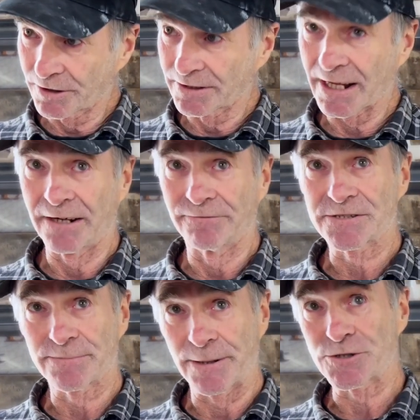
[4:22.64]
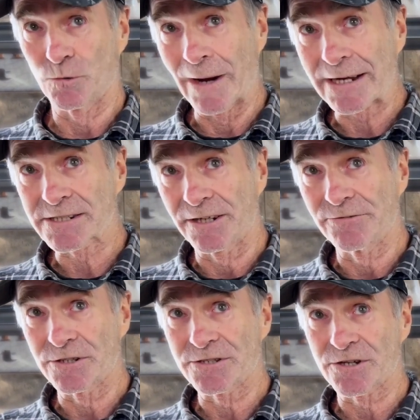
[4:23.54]
layer of special wax
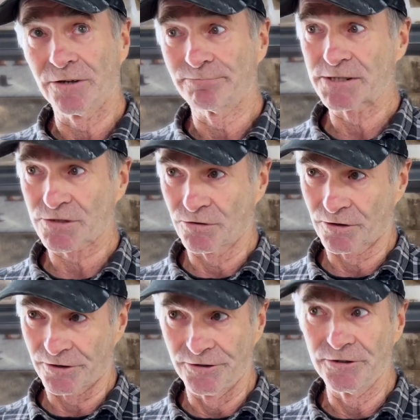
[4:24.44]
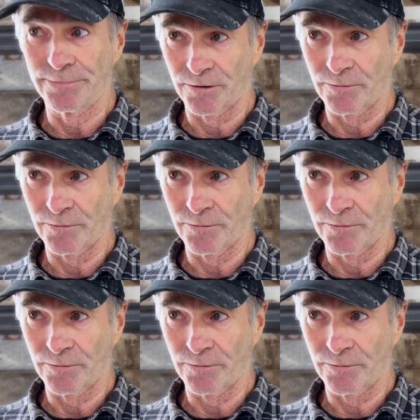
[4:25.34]
over the top. It's called canubra